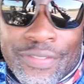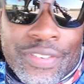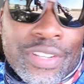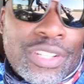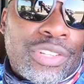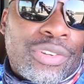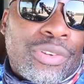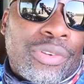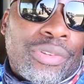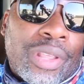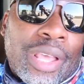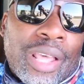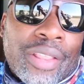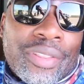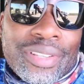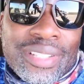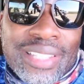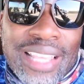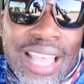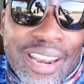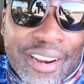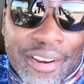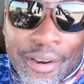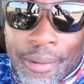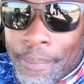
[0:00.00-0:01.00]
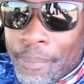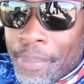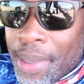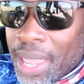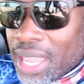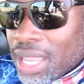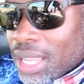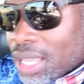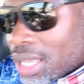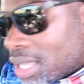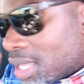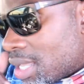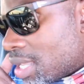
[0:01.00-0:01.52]
fishing on the other side of the
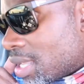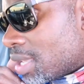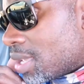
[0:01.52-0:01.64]
bank,